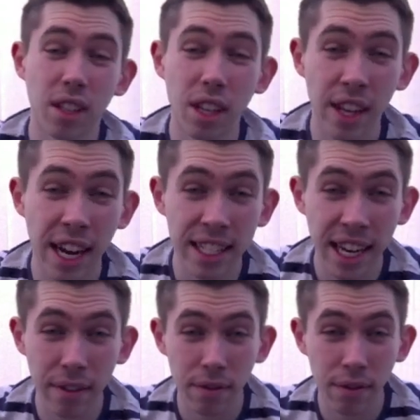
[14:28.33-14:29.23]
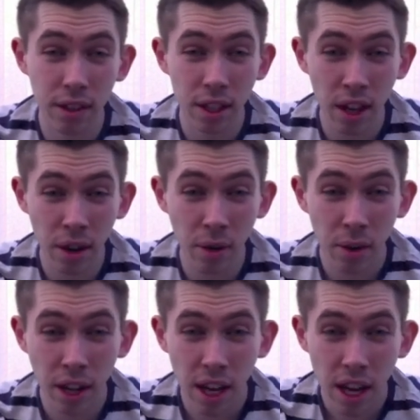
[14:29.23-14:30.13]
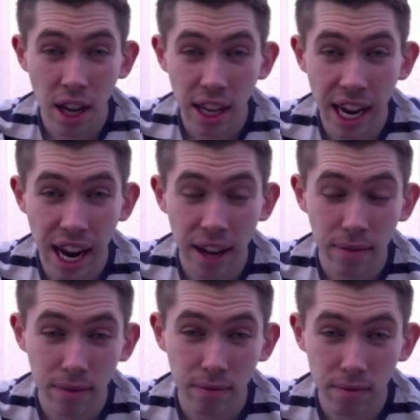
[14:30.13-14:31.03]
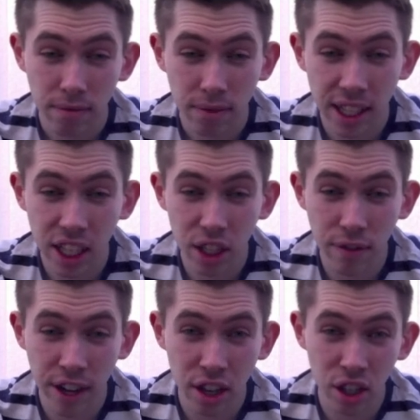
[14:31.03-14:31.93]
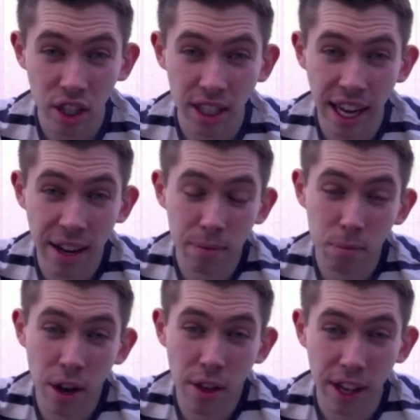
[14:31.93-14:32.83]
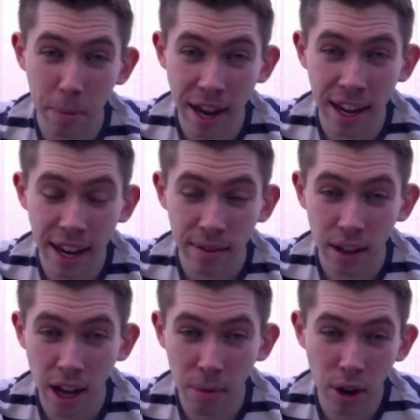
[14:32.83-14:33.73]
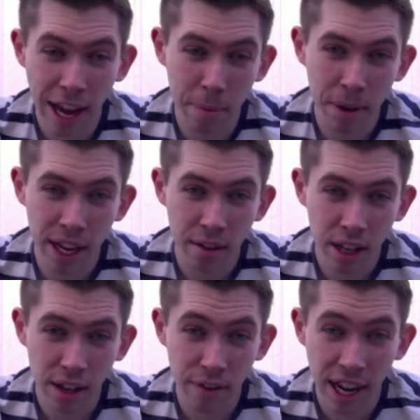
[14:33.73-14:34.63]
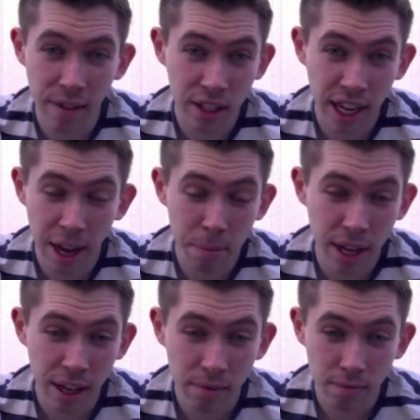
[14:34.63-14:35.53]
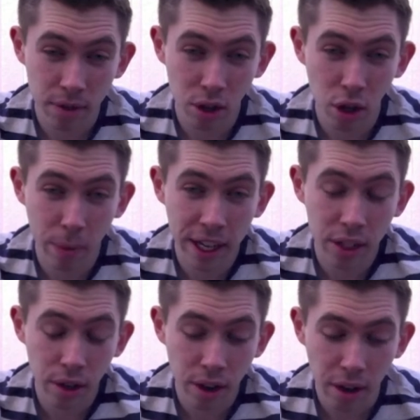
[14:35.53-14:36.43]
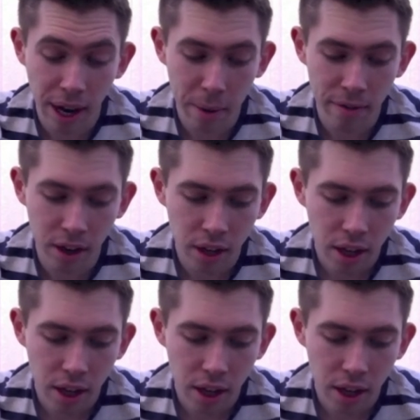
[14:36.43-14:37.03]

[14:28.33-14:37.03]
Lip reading: the 18th. So yeah, this is just a video just to say what I think about it. I'm not happy. I don't think any of us are happy. There's not a lot we can do though, however.